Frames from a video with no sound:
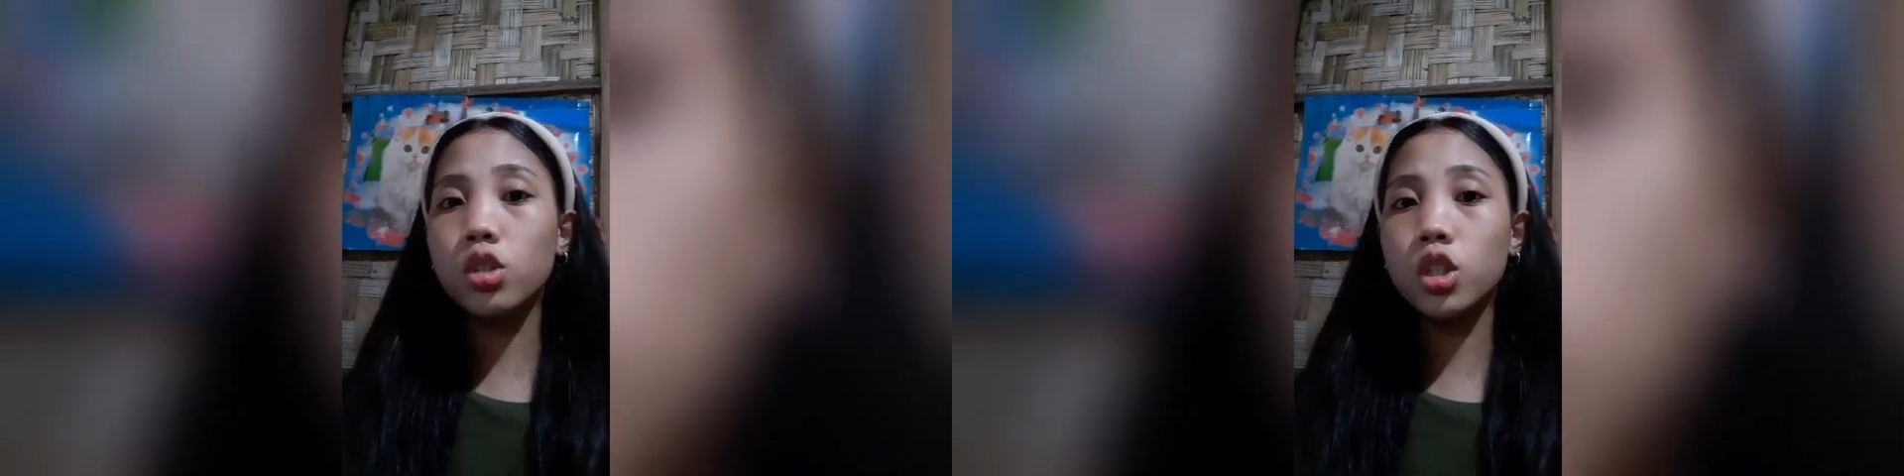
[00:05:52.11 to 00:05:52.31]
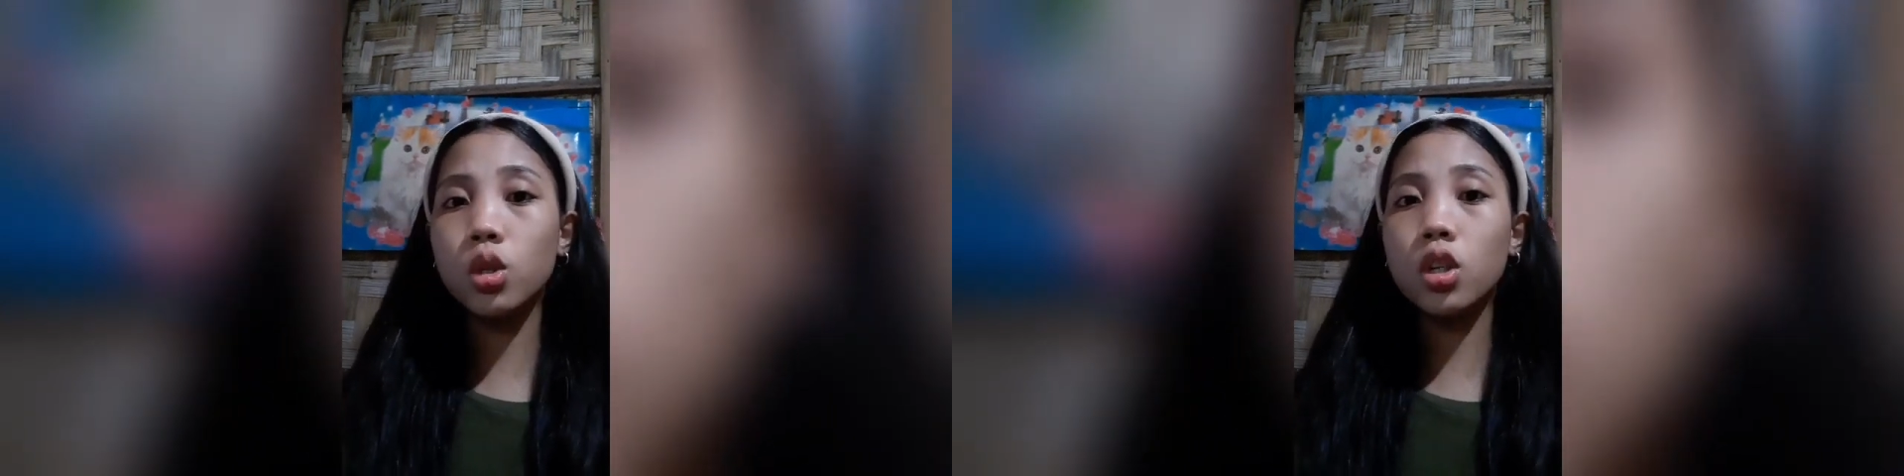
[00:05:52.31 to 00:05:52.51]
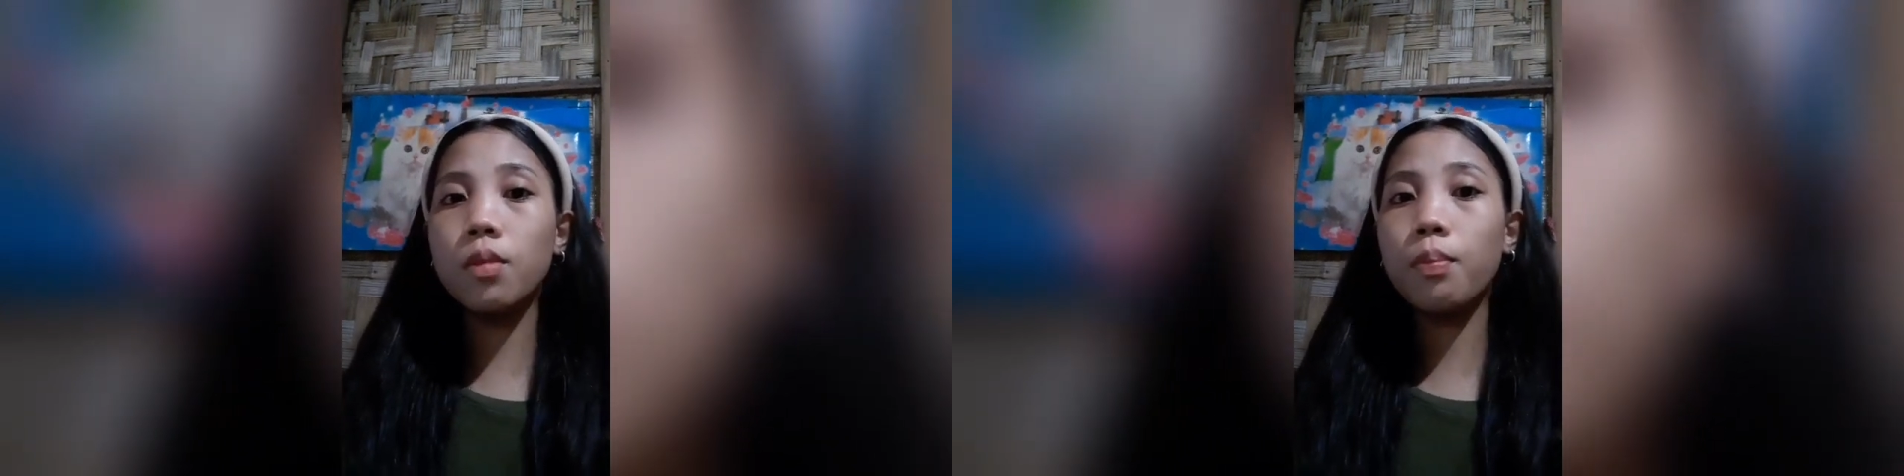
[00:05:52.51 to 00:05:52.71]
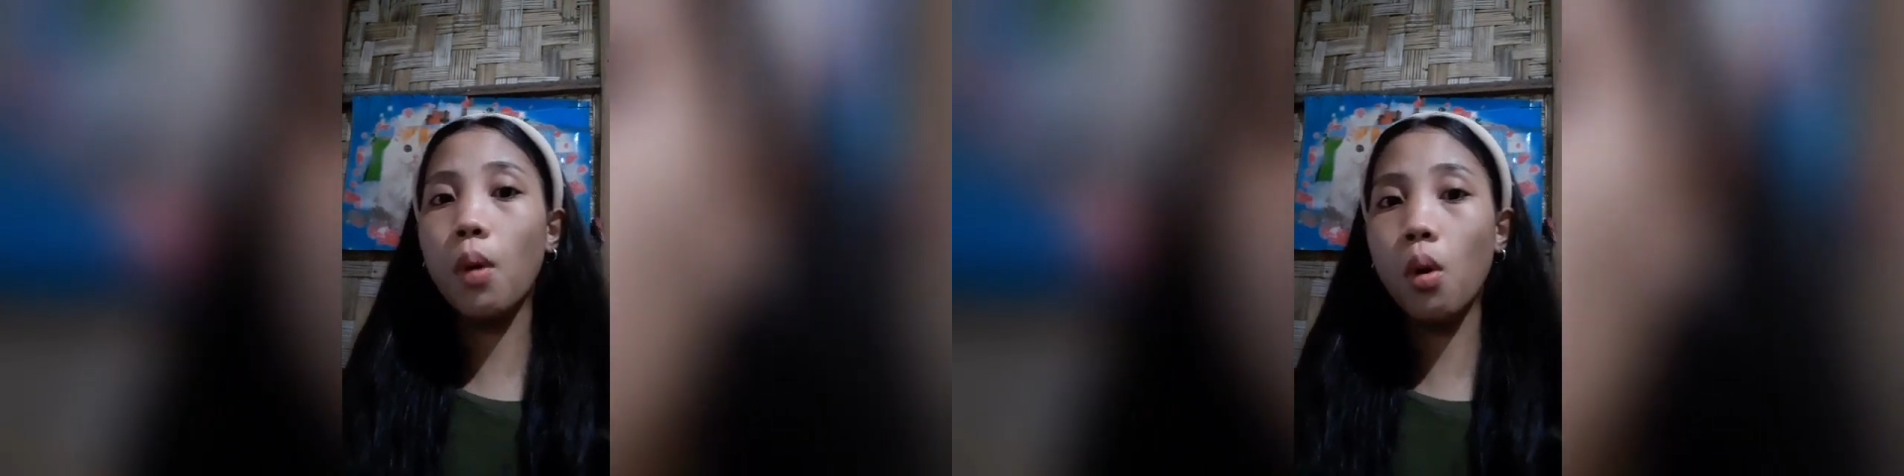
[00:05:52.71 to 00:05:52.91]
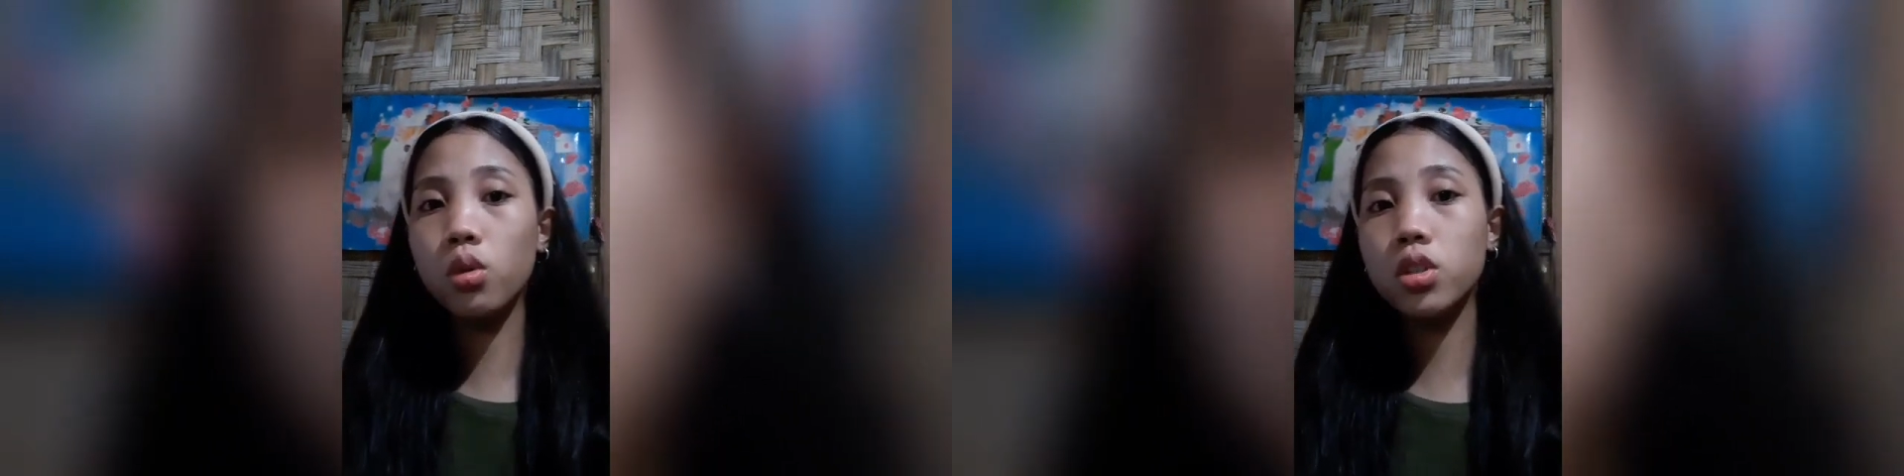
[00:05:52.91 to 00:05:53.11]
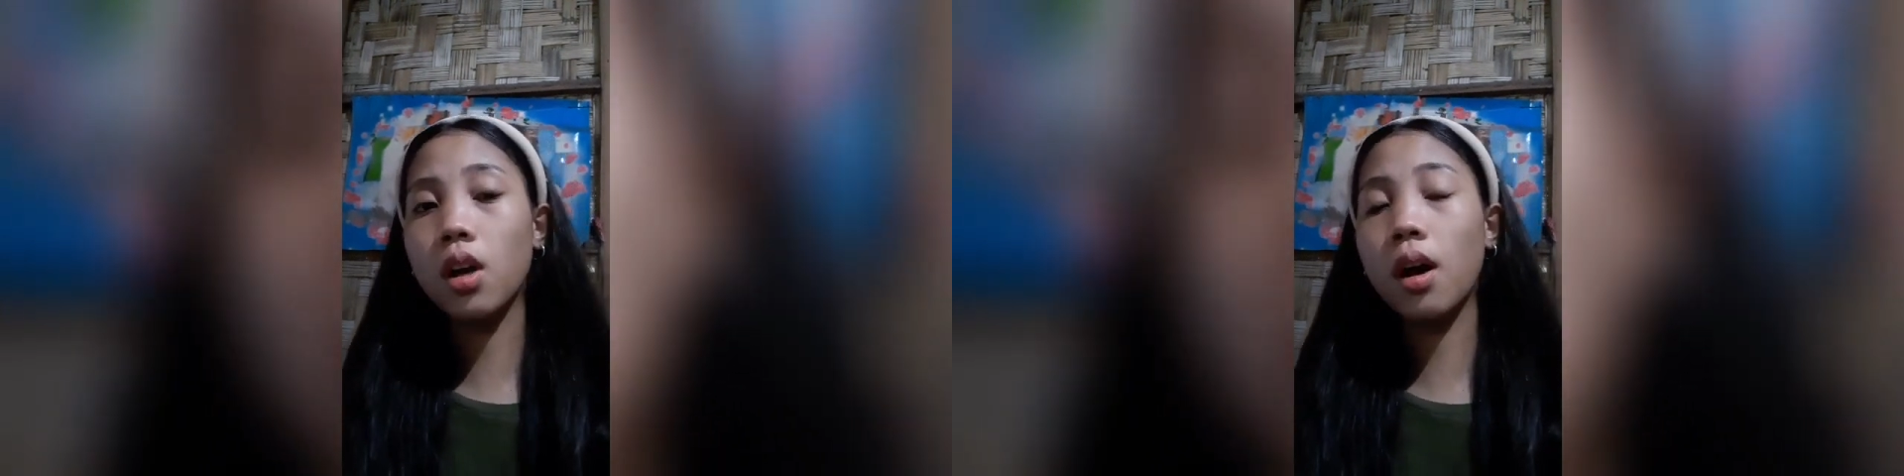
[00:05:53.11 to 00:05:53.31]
should post